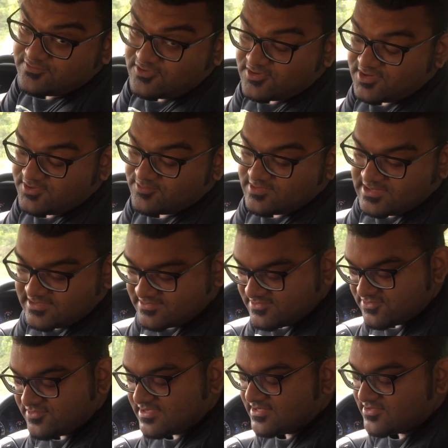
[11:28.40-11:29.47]
Ford, you would like
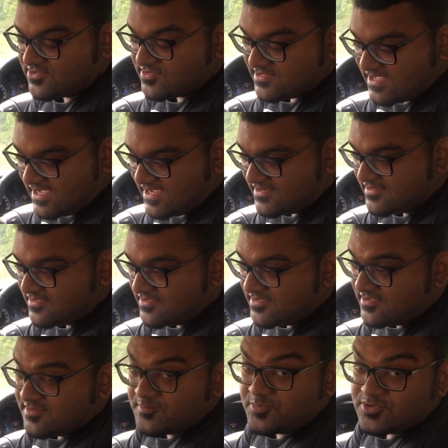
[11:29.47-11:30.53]
to look into that,
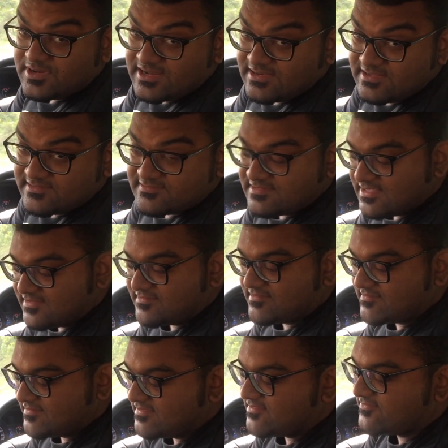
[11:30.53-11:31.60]
put at least
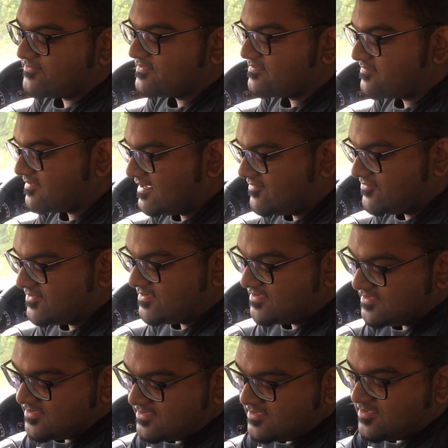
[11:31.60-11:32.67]
electric seats for the
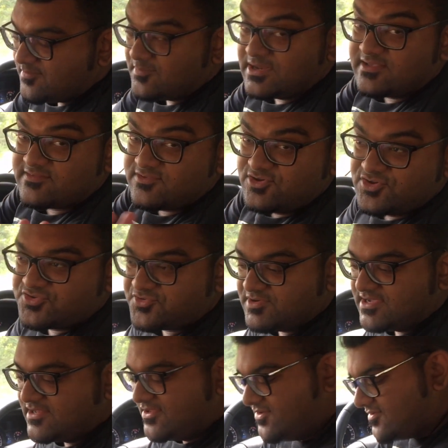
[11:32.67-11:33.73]
driver. But as
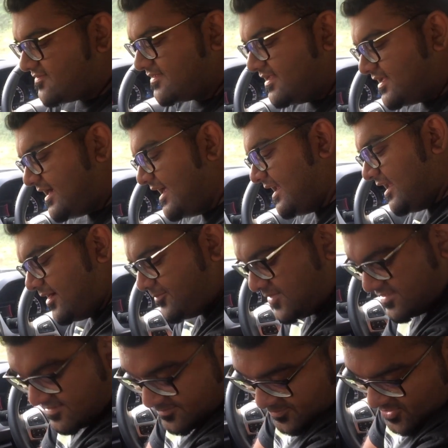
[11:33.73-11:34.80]
usual, you still get
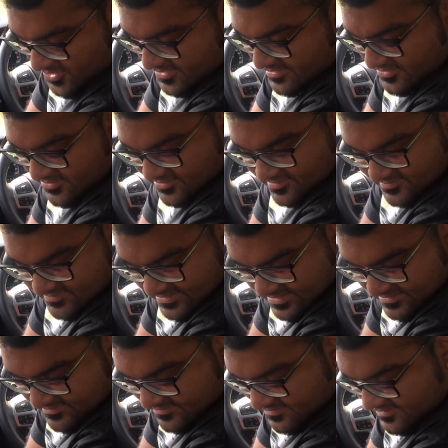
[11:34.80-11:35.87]
lumbar support on your
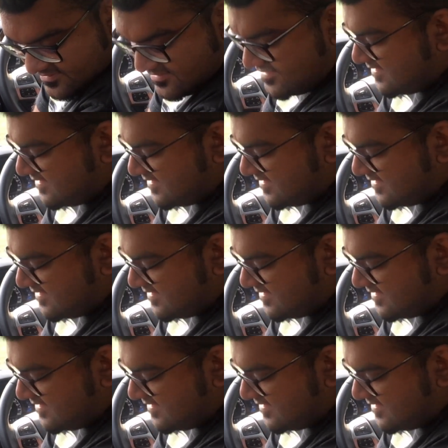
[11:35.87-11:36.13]
seats,